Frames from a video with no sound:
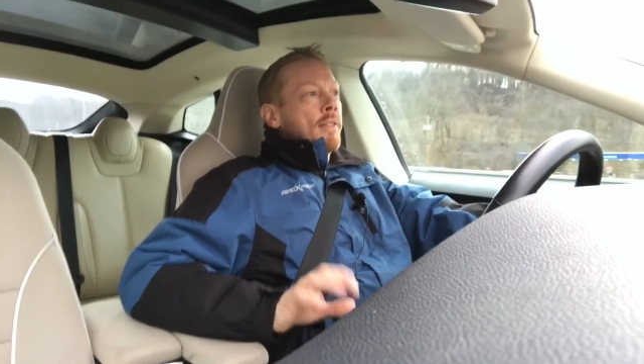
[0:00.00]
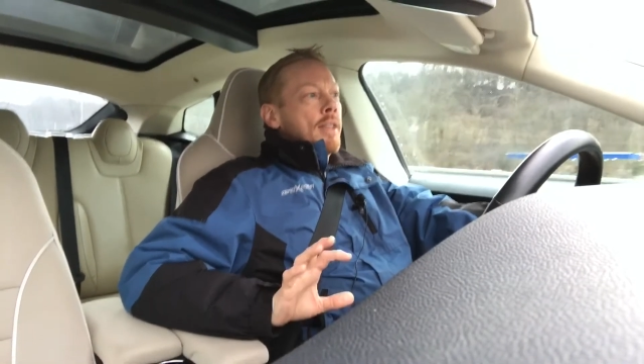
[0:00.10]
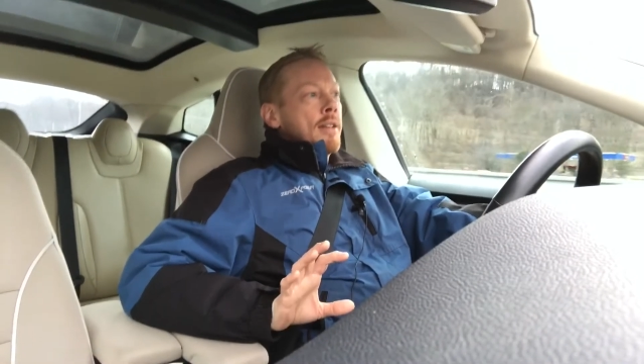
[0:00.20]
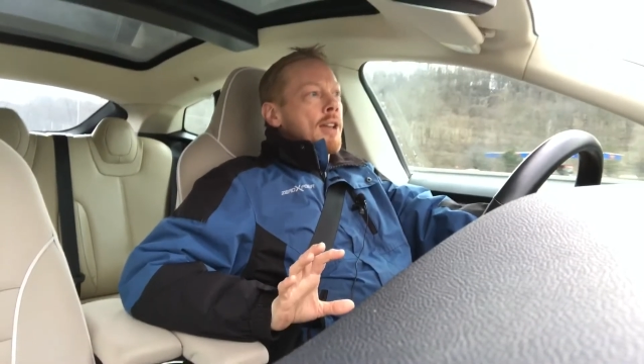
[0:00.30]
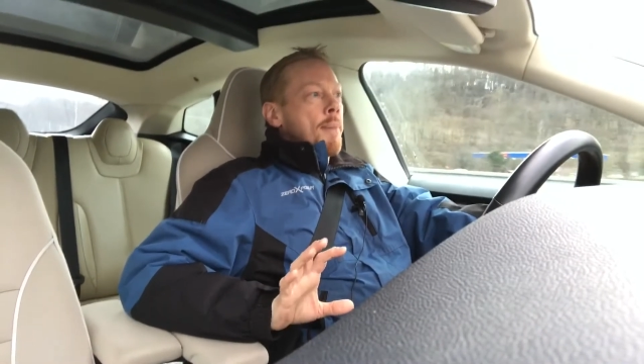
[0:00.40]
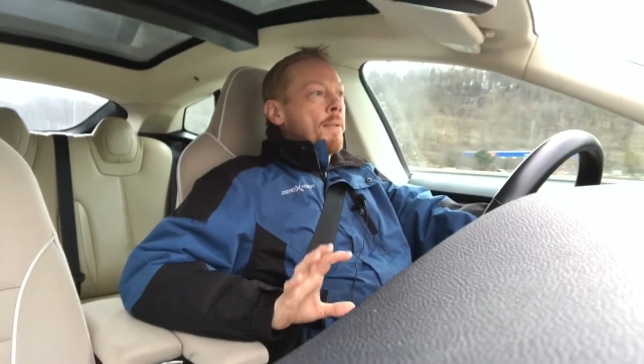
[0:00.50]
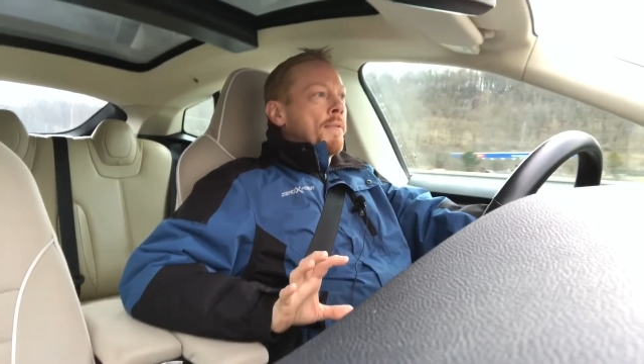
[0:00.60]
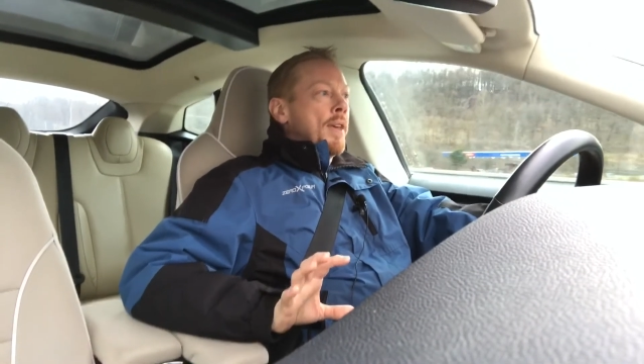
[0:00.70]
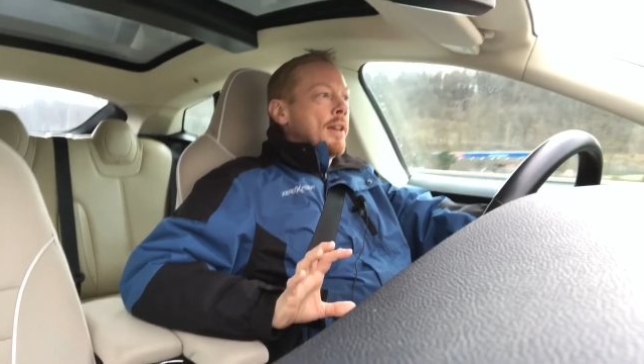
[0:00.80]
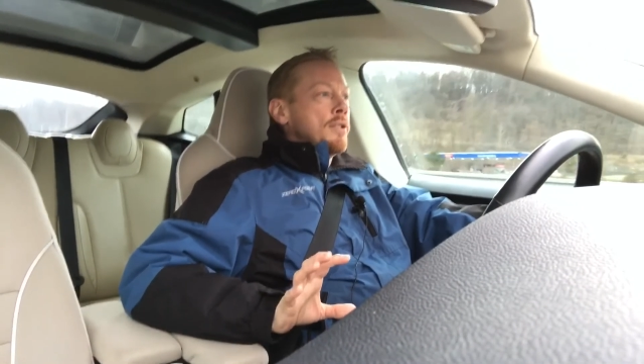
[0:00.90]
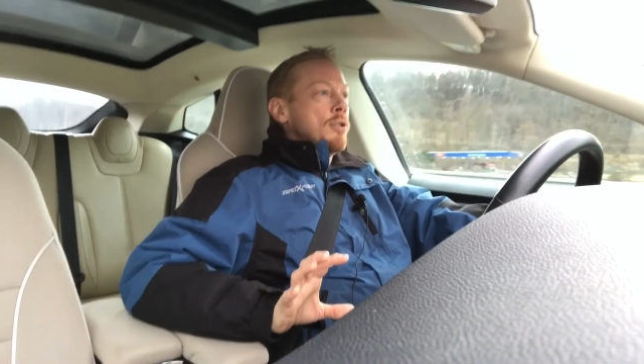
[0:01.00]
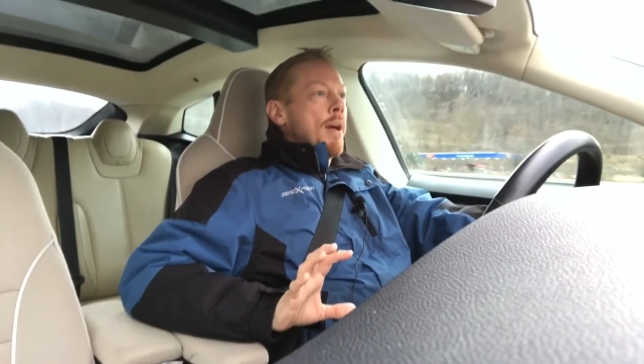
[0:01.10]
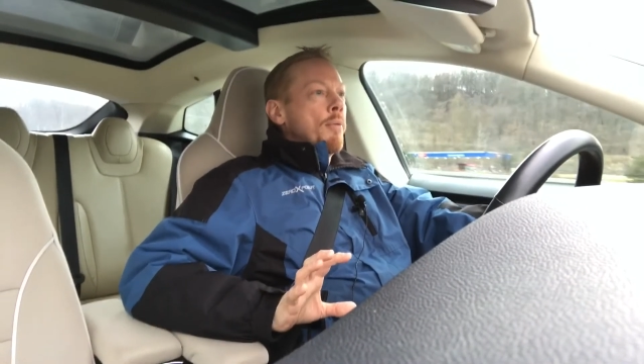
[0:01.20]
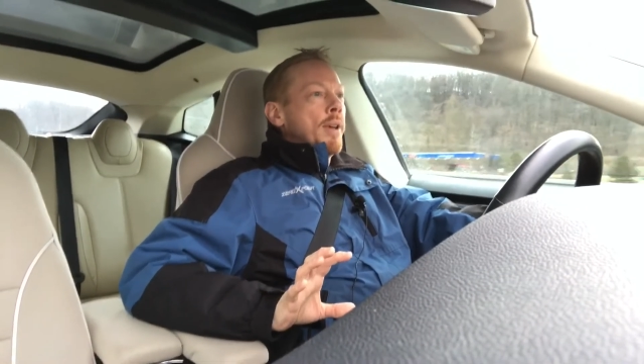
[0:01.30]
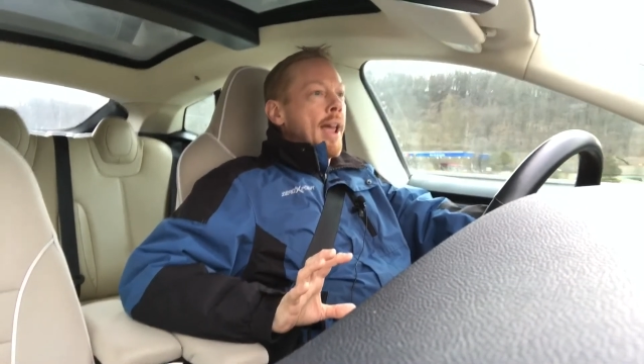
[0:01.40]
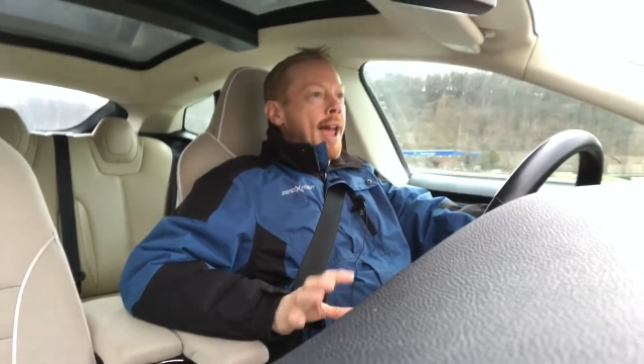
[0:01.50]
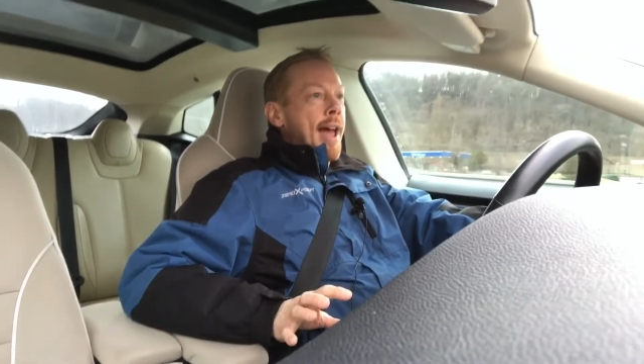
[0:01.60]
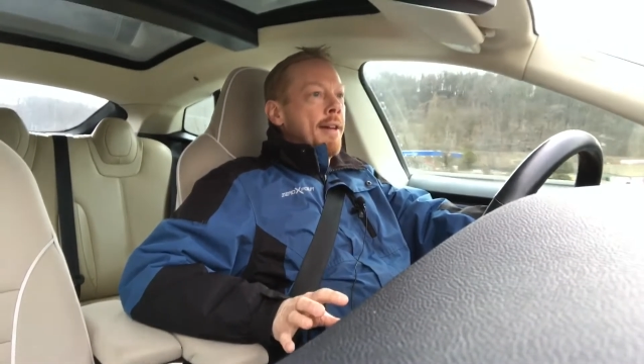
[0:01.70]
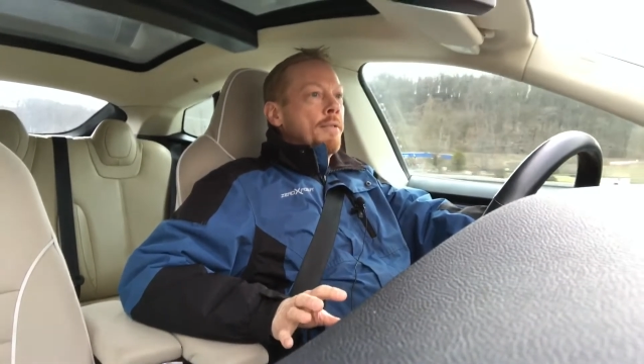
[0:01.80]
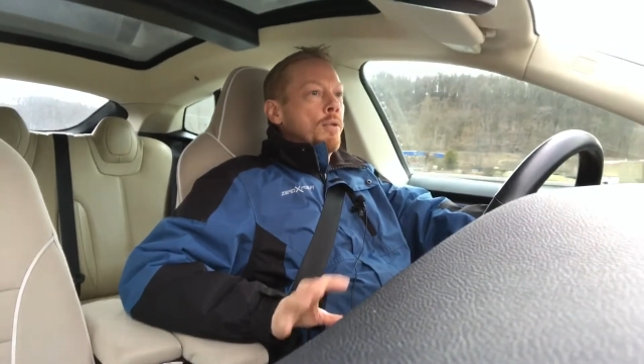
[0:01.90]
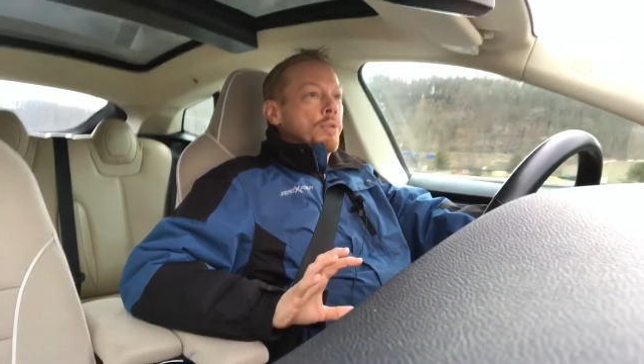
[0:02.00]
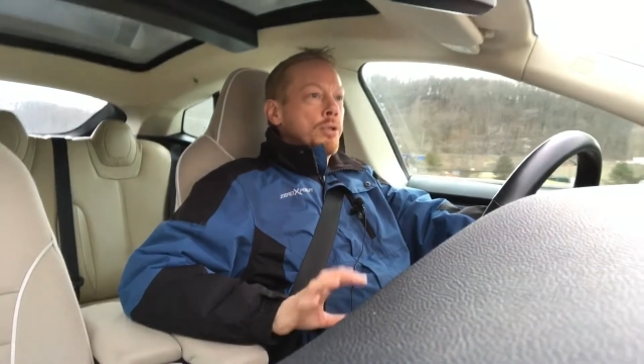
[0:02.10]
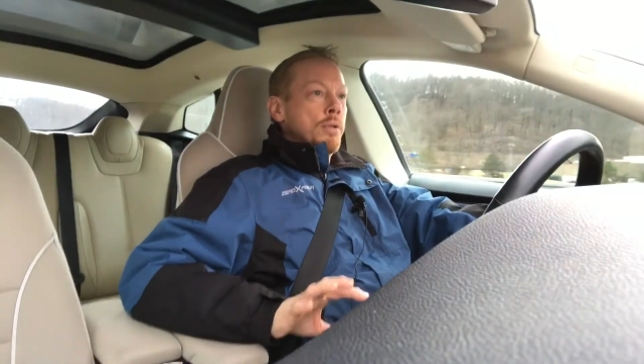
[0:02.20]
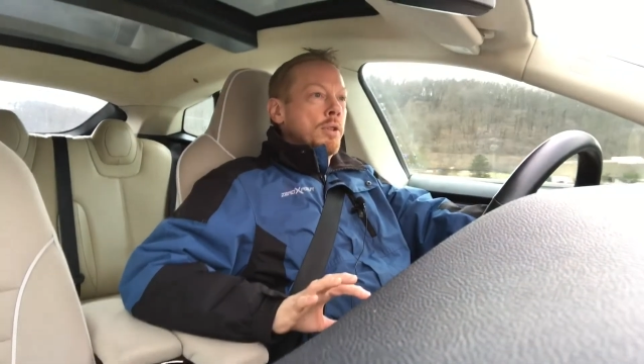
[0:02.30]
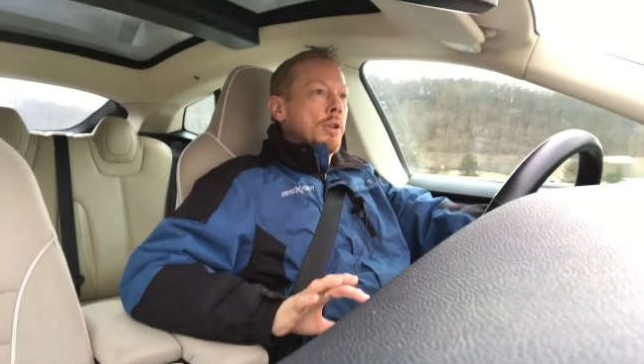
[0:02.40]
the type of things you might want to have or do to